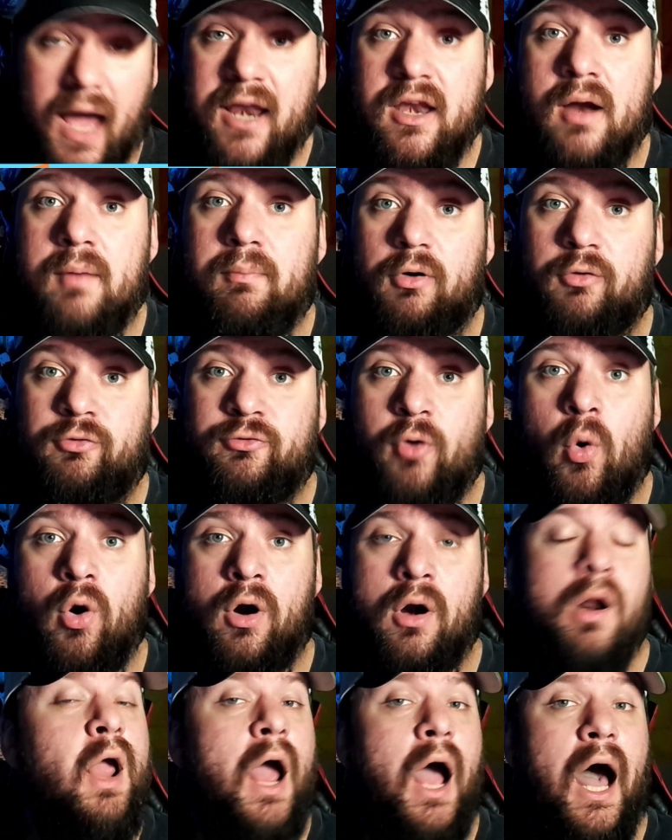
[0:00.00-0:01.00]
number
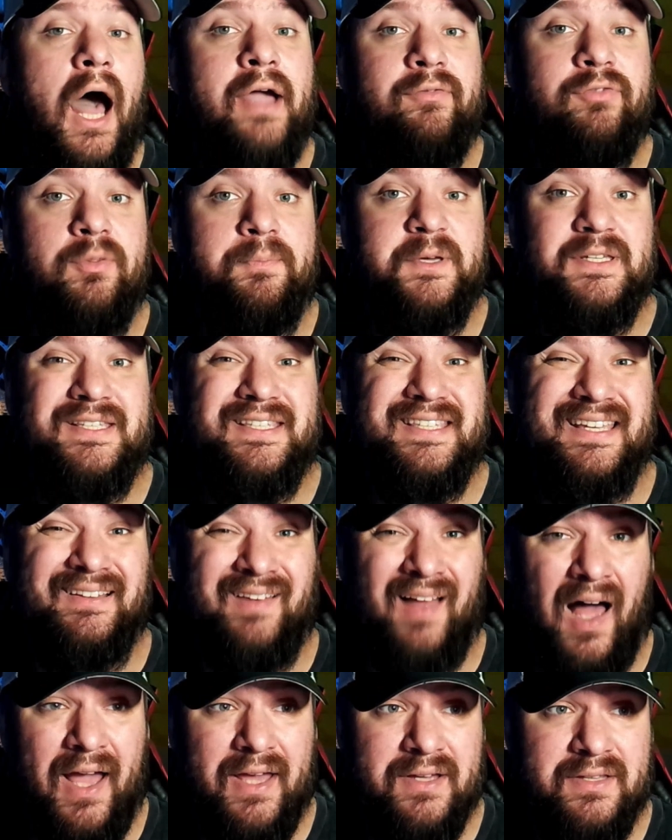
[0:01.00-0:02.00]
4, I have the BC
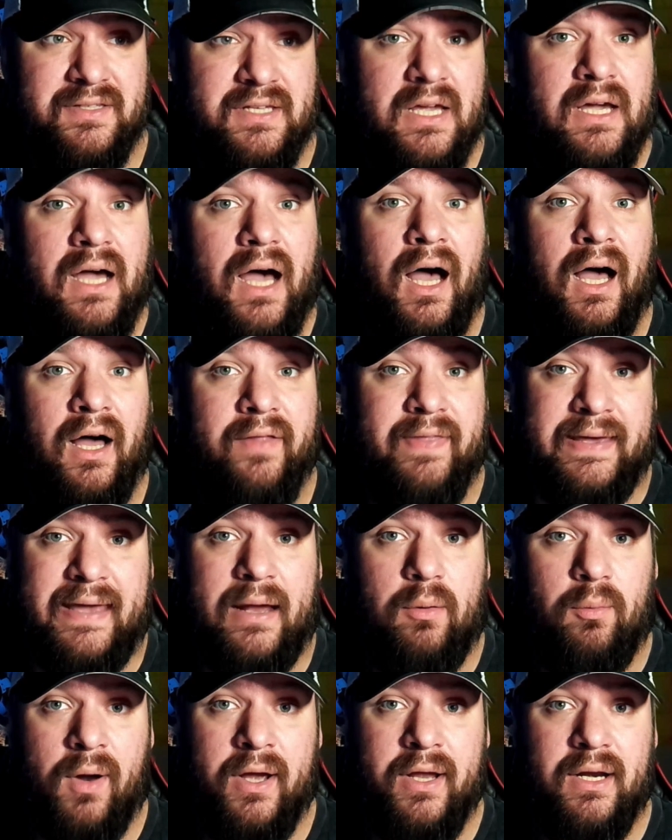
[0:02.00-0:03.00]
Lions. They
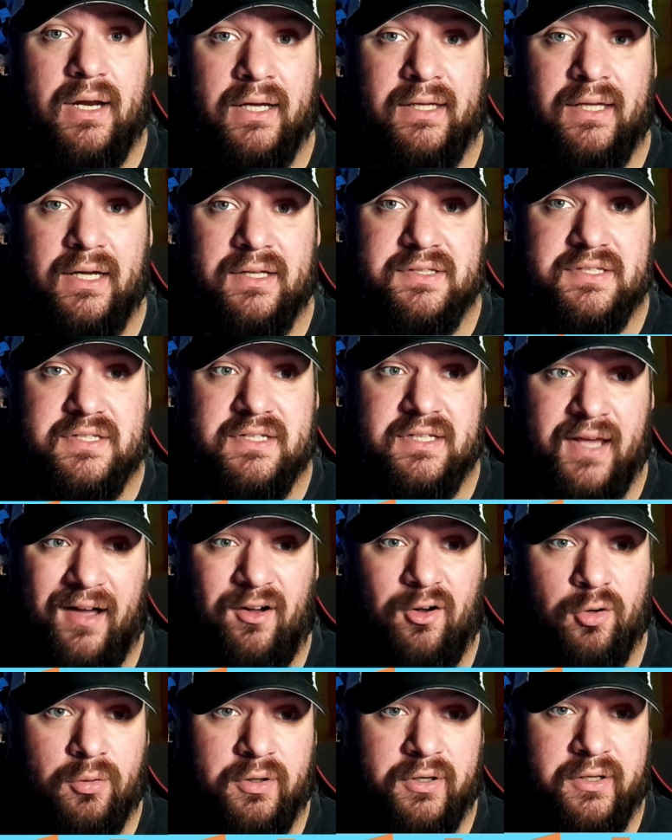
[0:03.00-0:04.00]
get right against
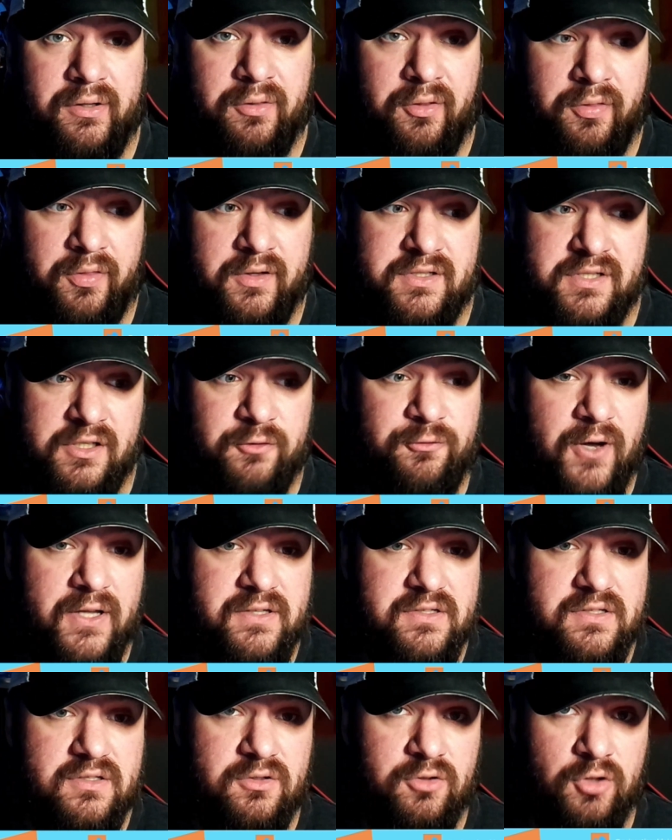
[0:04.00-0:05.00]
Calgary. The
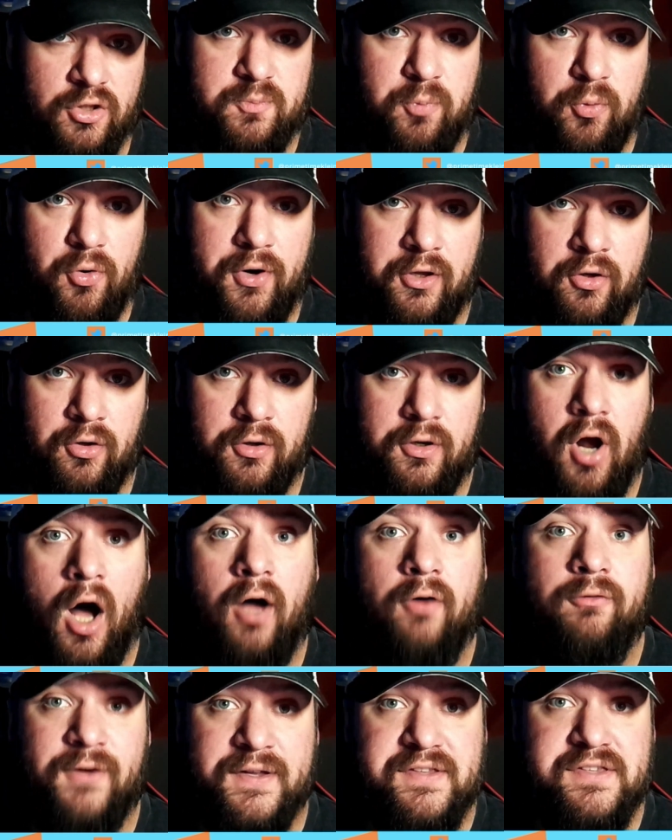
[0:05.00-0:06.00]
defense looked pretty good
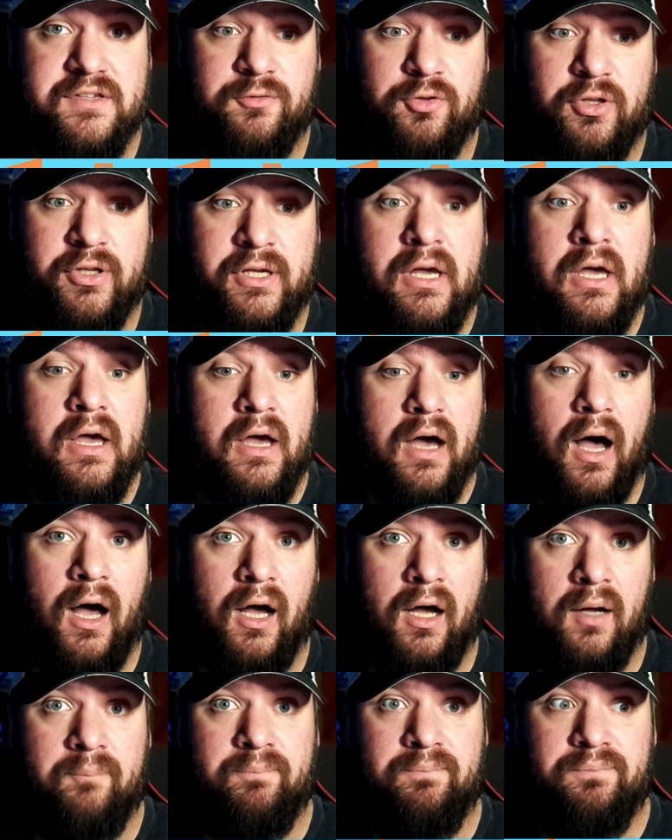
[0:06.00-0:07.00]
offensively.
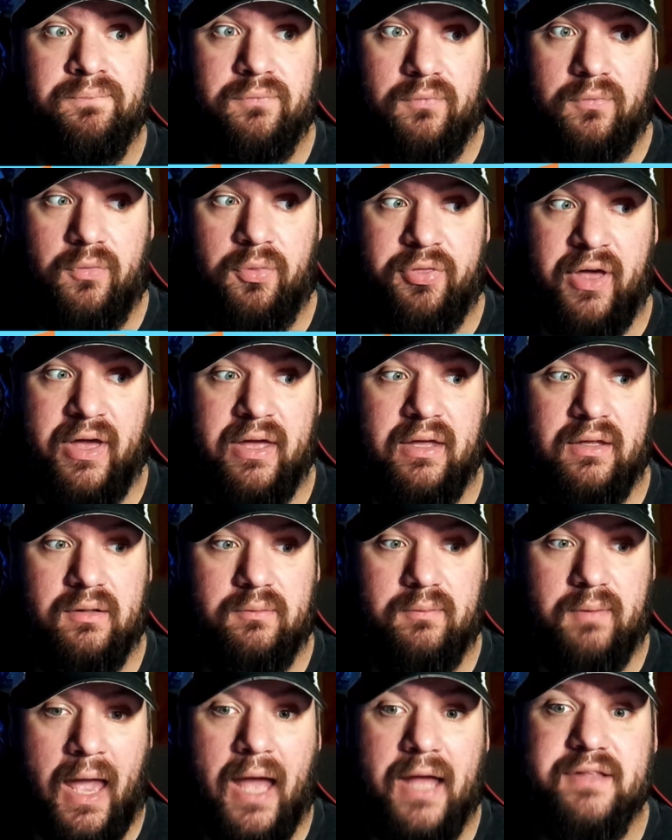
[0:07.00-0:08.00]

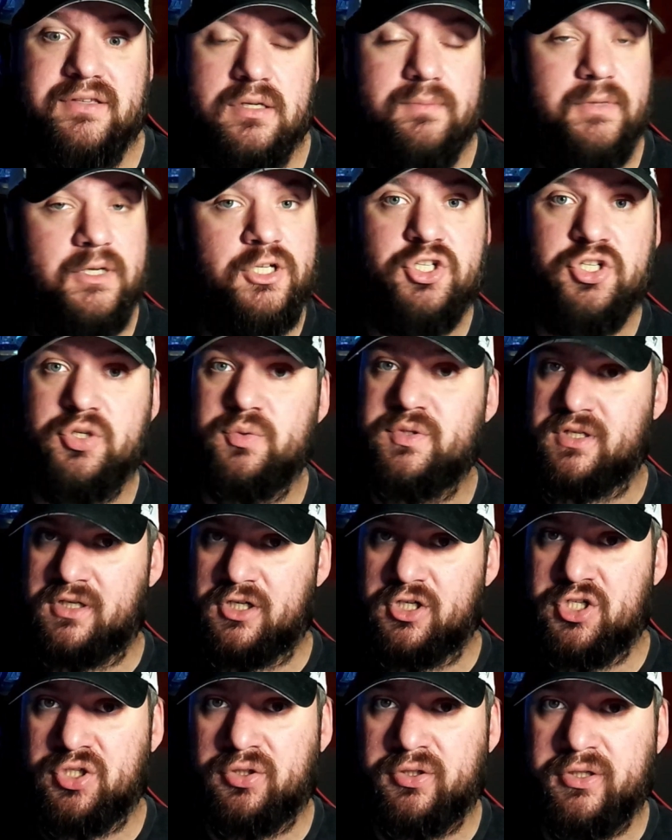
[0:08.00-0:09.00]
They had some issues
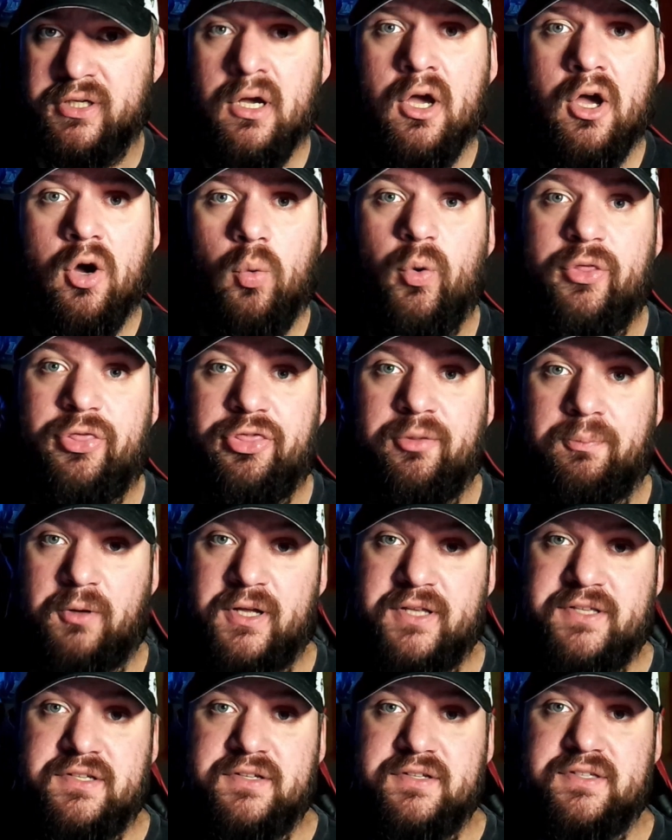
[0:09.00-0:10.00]
initially with the
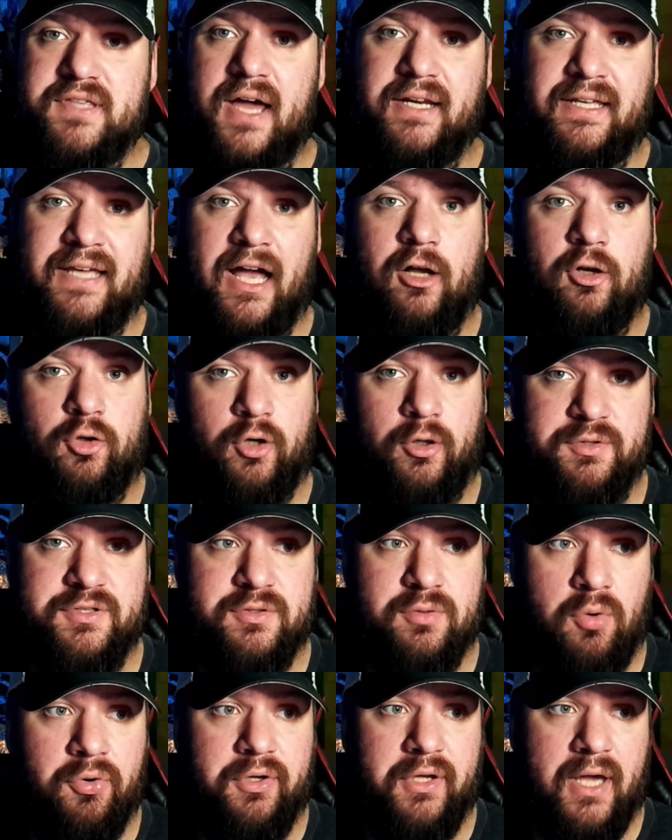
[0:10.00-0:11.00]
blitzes that Calgary was
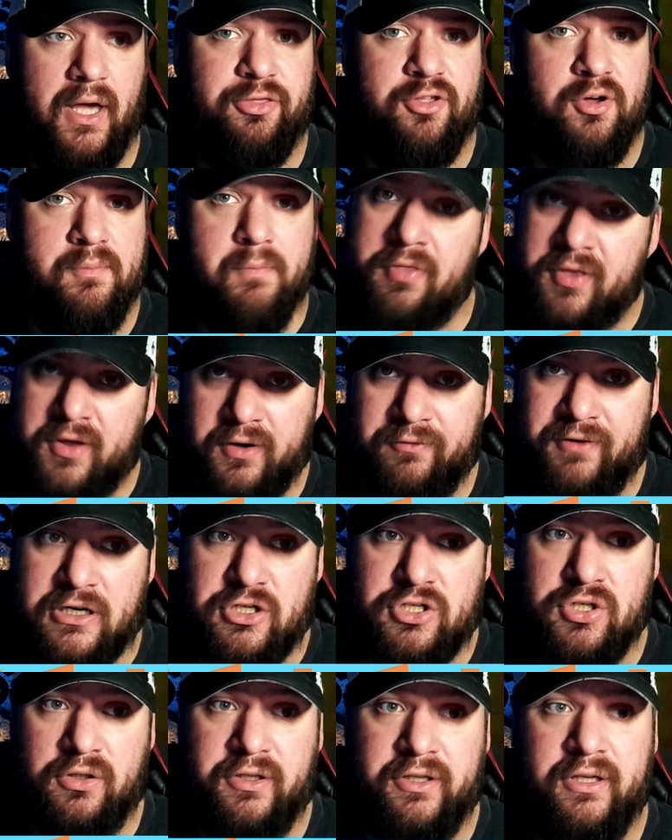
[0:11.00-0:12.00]
throwing at them, but then
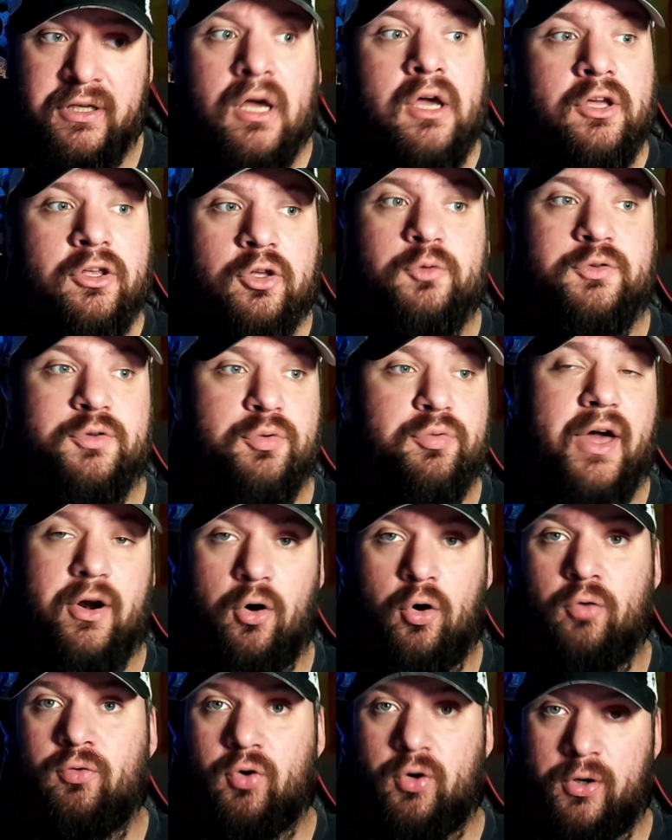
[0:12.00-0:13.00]
eventually you do that
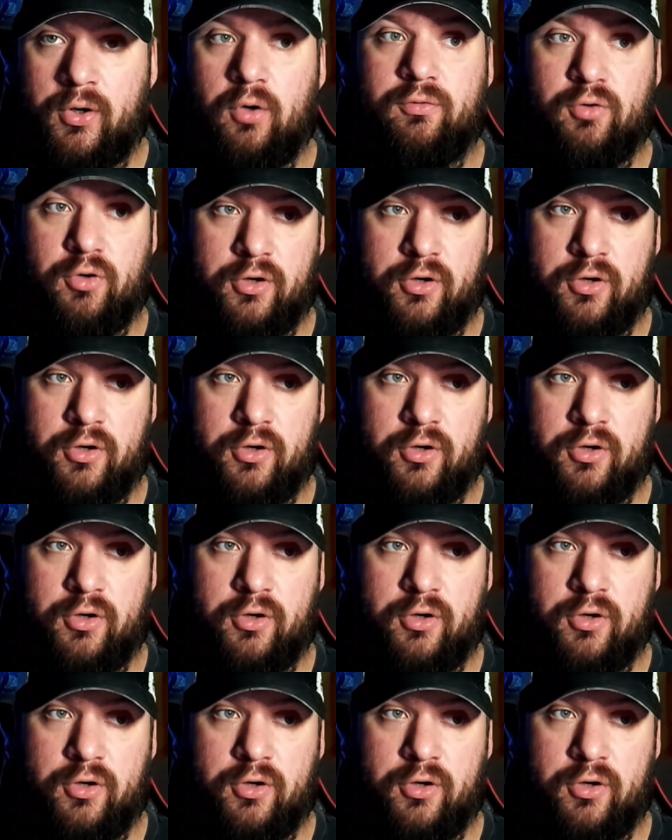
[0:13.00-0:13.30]
over and over and